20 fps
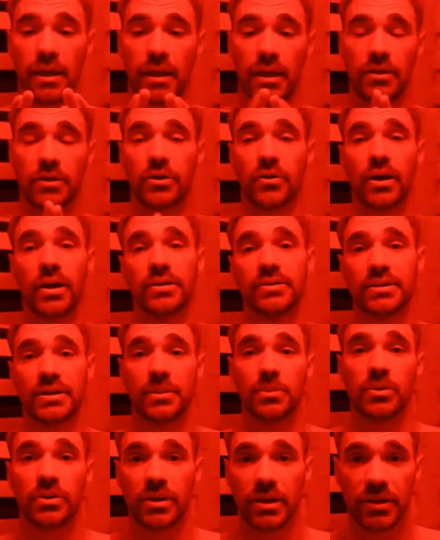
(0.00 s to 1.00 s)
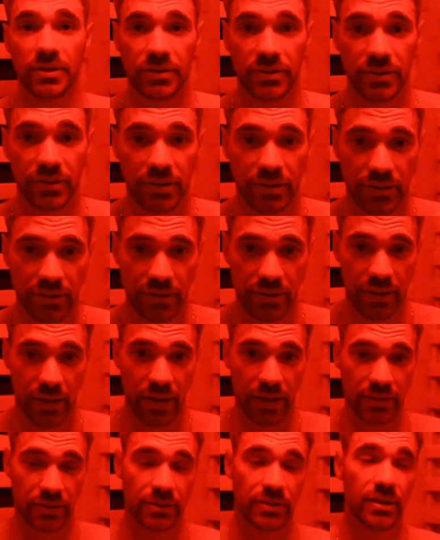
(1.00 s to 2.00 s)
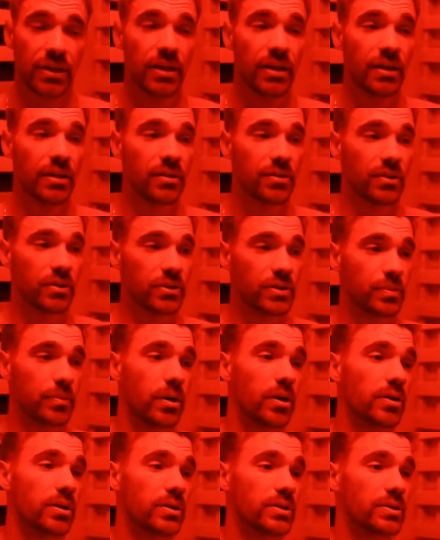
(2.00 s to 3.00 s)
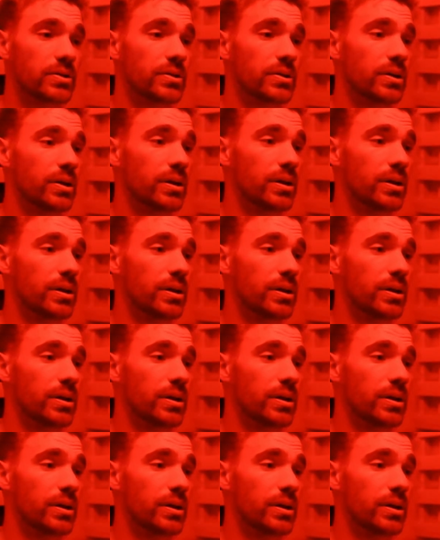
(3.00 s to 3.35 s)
in the grand scheme of things, it's the smartest,